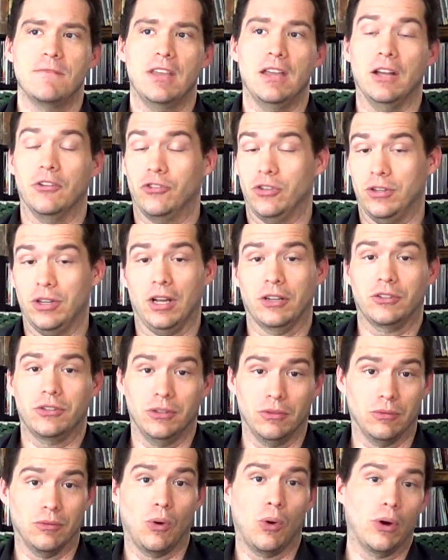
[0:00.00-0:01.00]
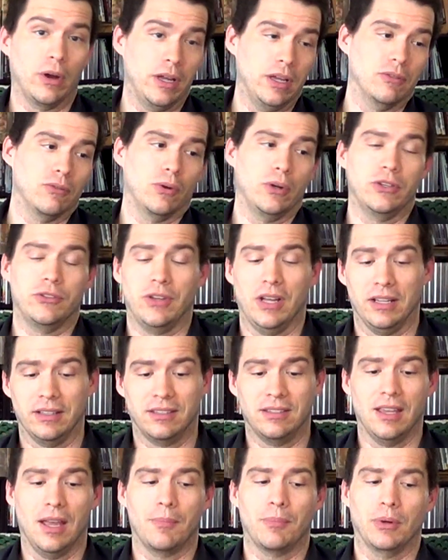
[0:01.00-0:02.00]
you know, she talks to Rory and Rory's
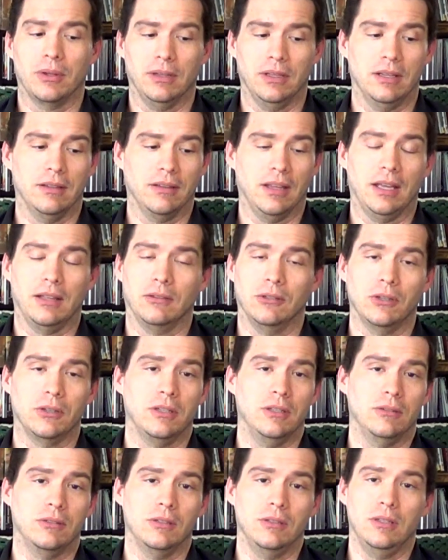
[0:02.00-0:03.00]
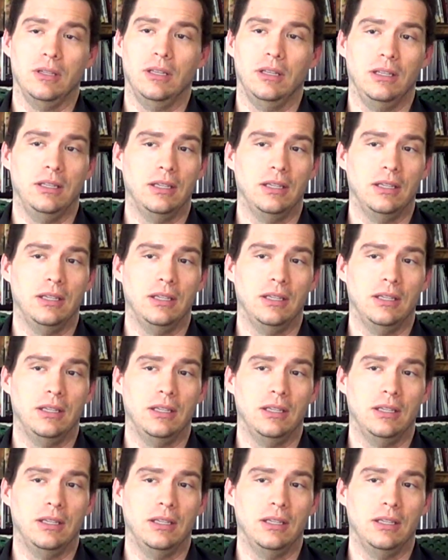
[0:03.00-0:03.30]
dad separately and like, look, you two,